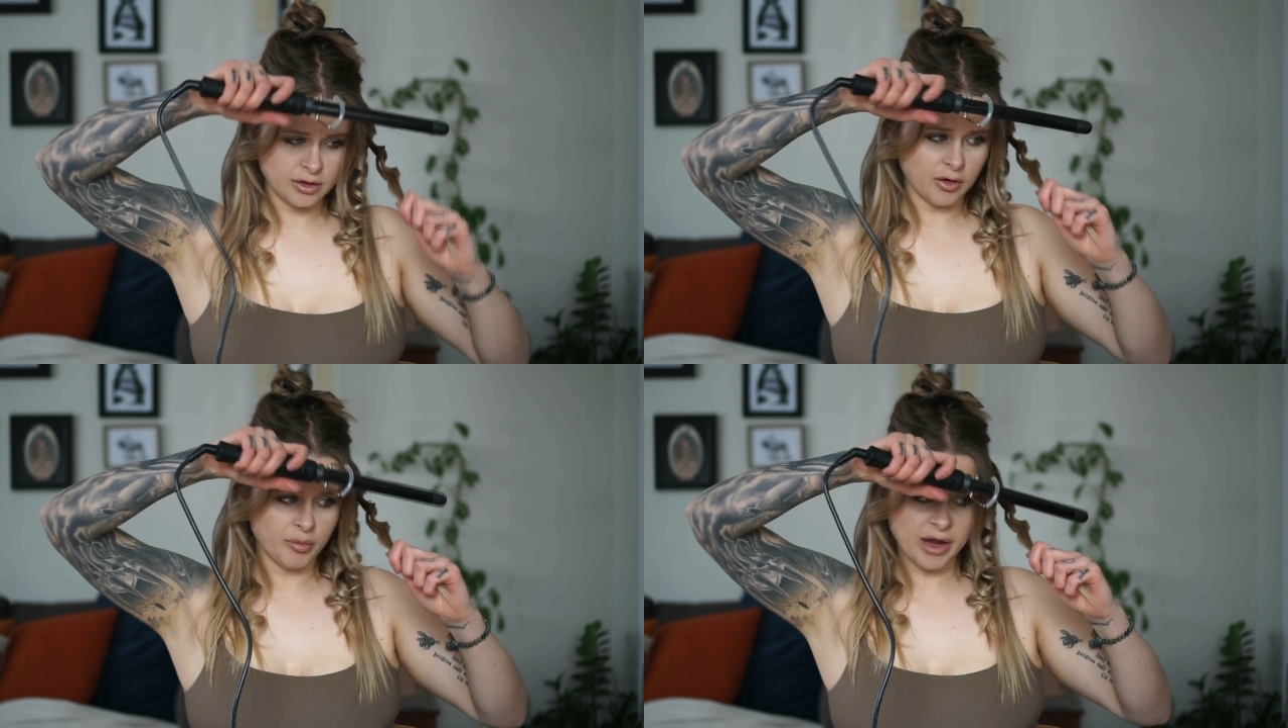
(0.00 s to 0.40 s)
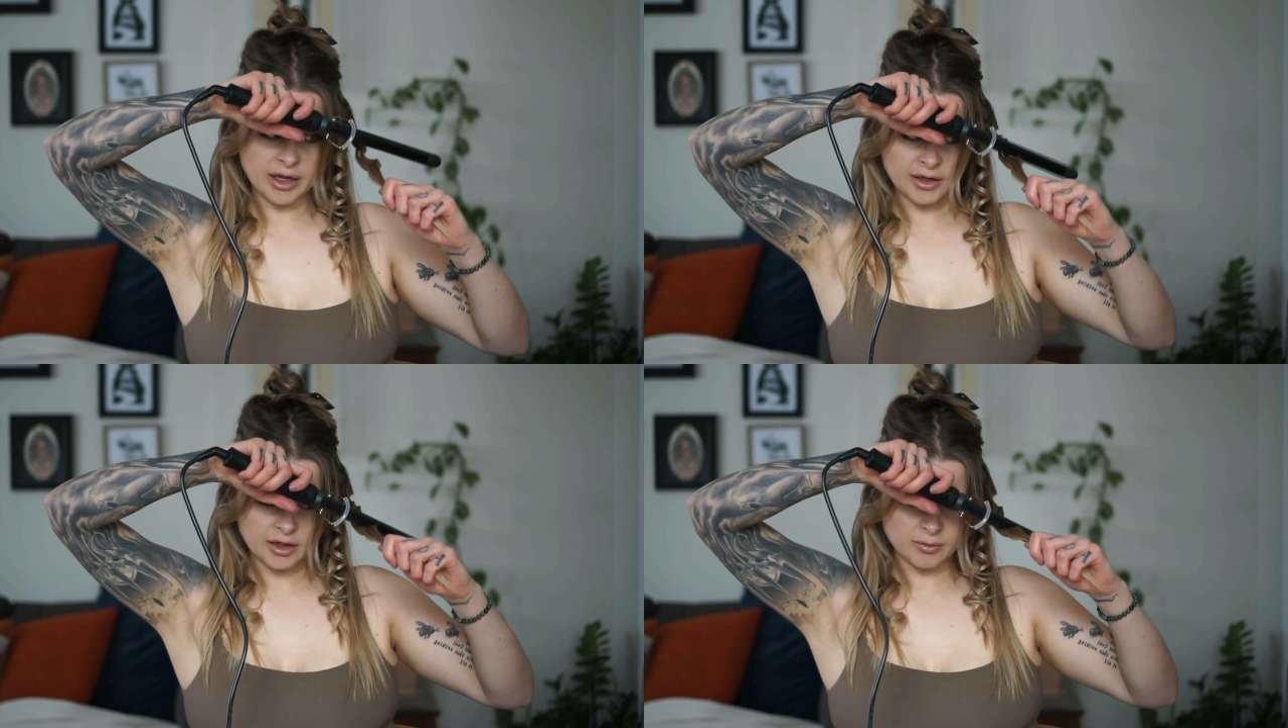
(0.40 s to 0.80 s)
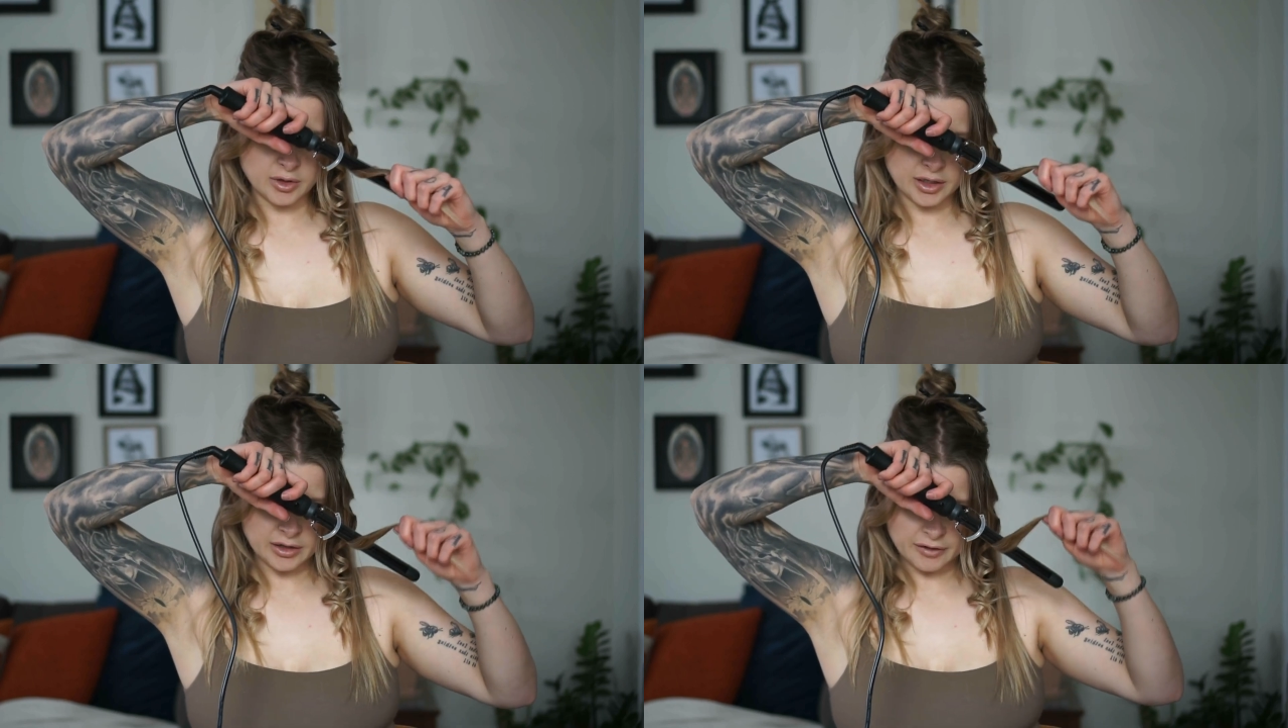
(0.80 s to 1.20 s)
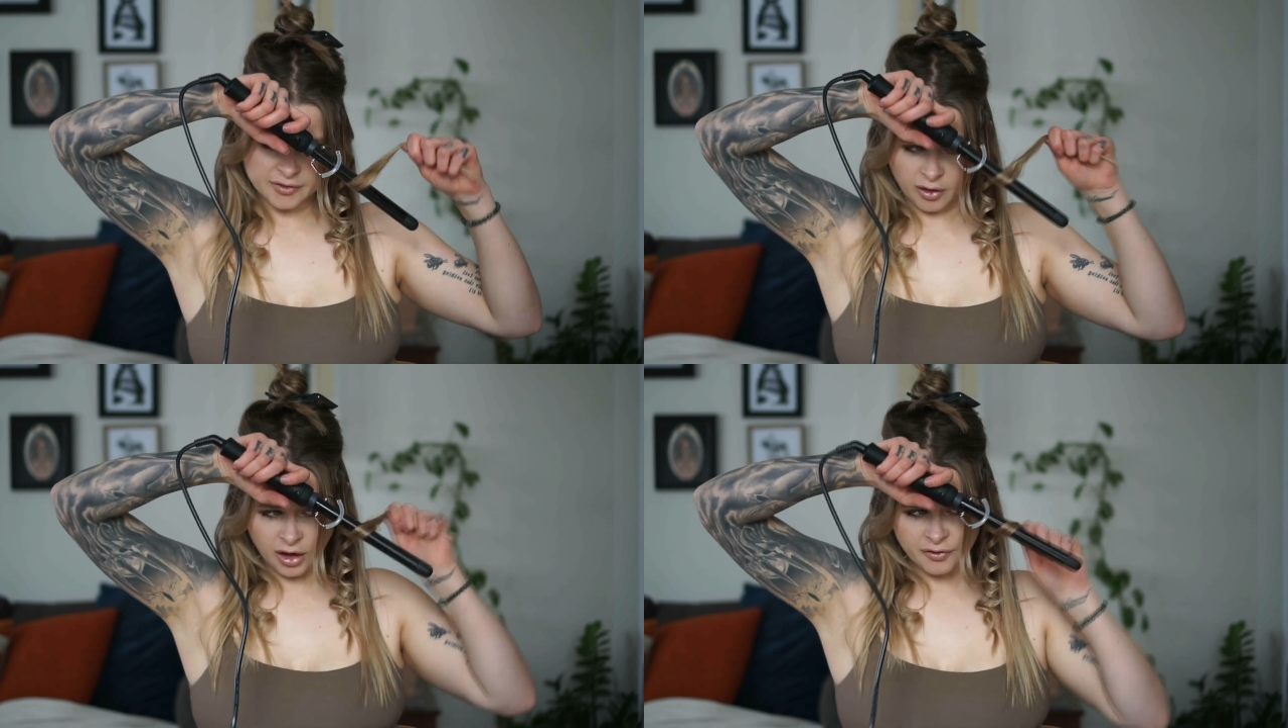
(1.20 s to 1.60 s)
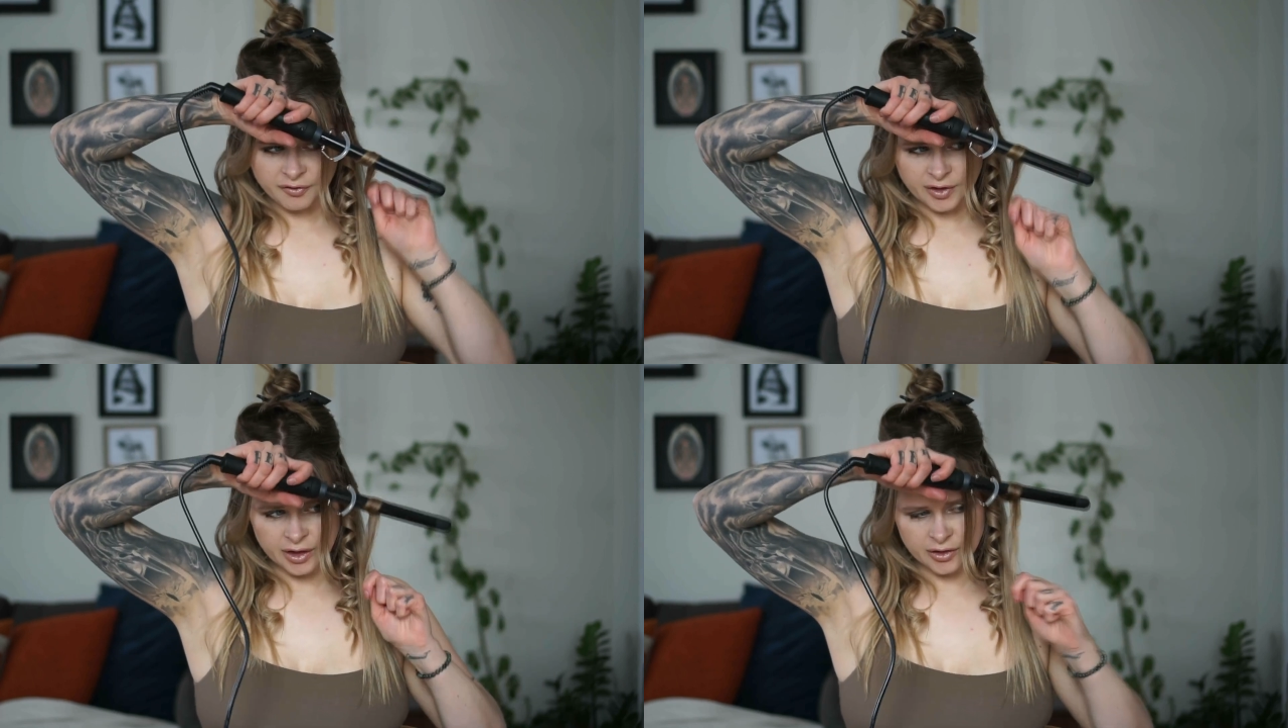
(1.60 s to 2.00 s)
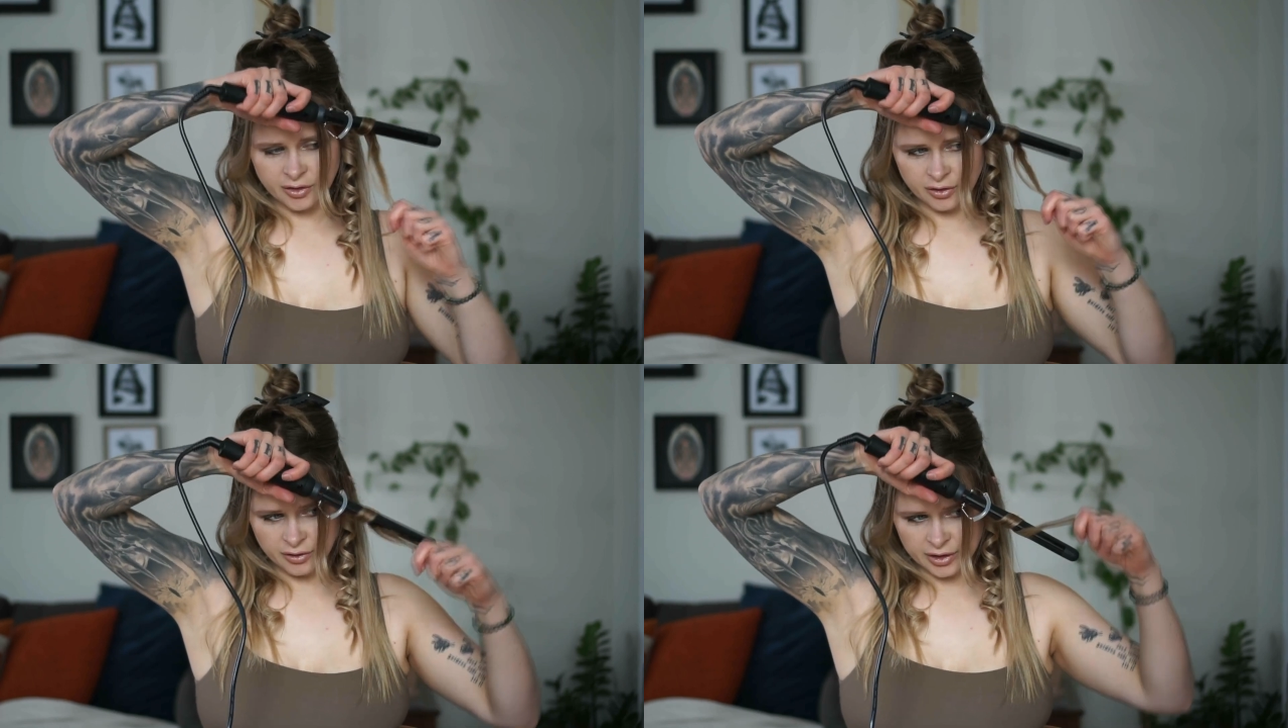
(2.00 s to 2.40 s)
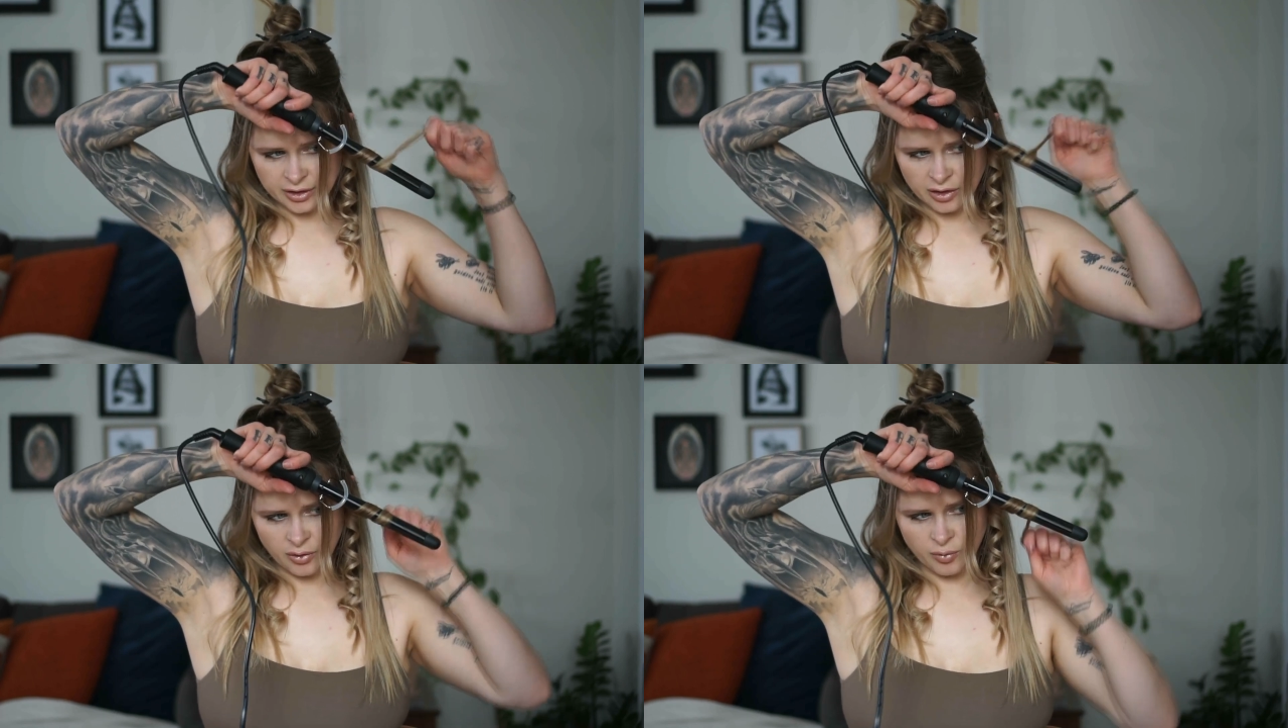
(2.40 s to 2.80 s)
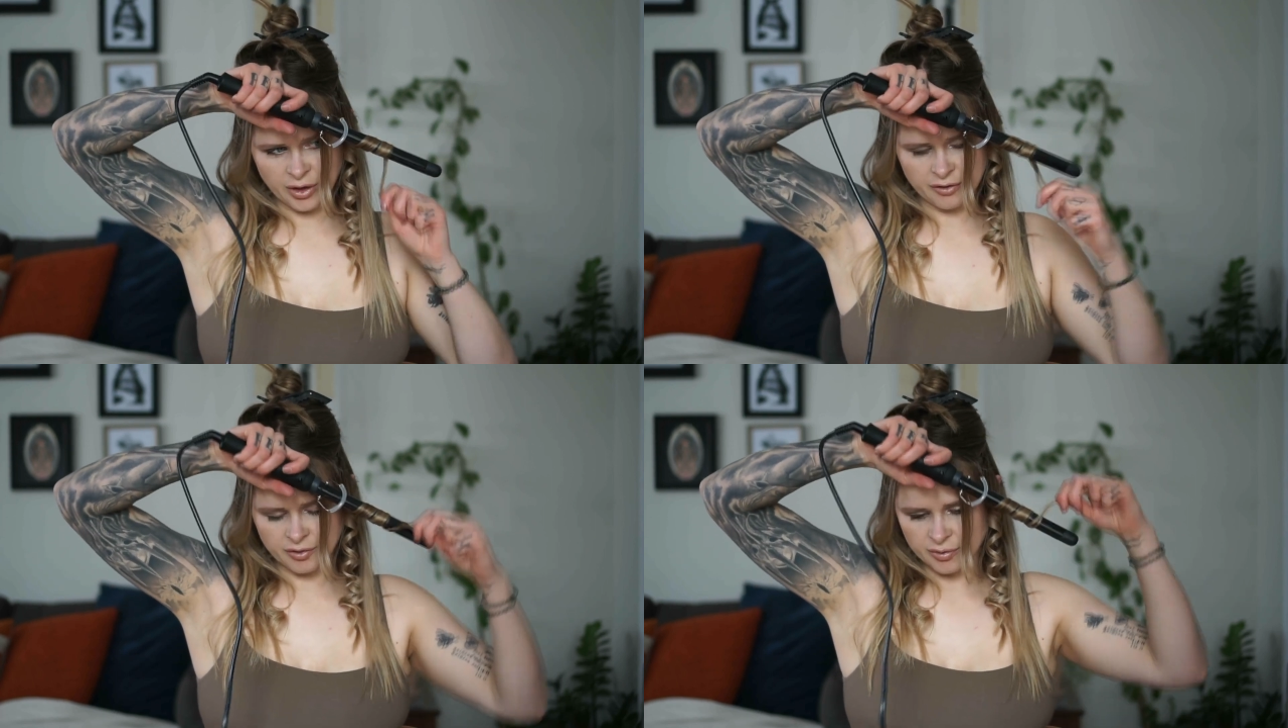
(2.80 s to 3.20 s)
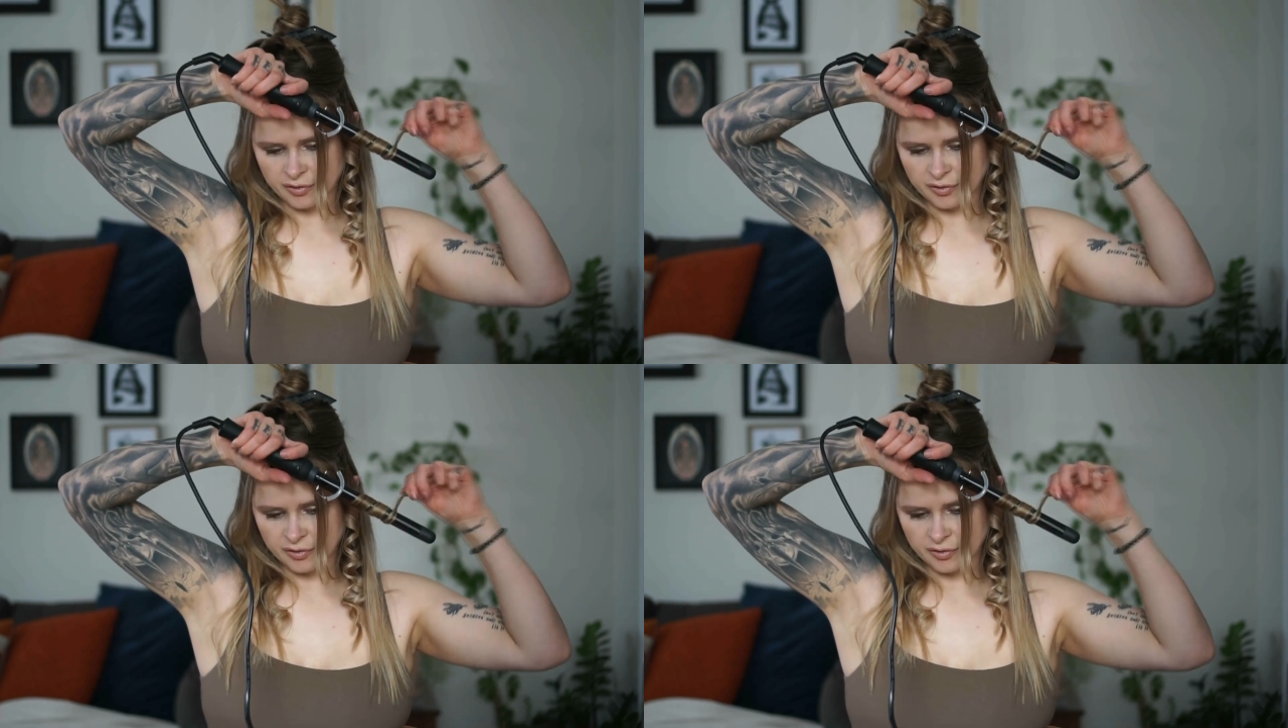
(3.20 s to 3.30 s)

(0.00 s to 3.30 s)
go back in where I left off and curl it away from the